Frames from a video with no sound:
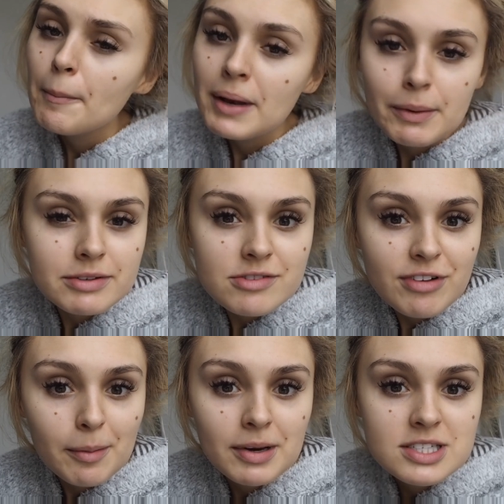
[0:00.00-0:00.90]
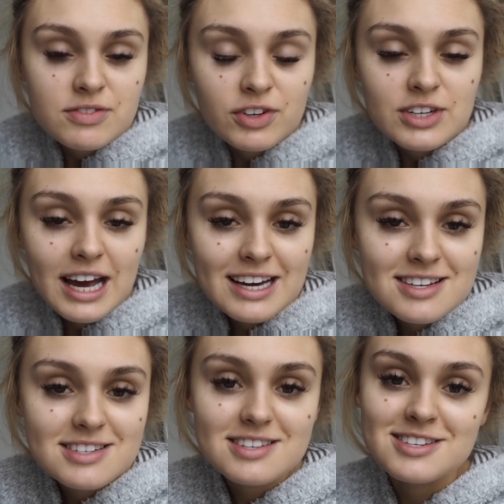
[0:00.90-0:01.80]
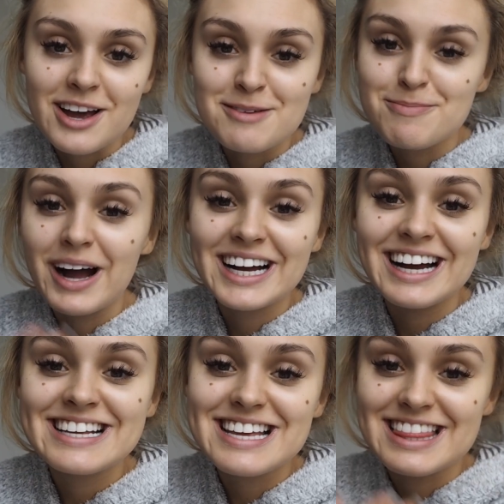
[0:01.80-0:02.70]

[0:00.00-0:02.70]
But it was a fabulous few days. So bye guys,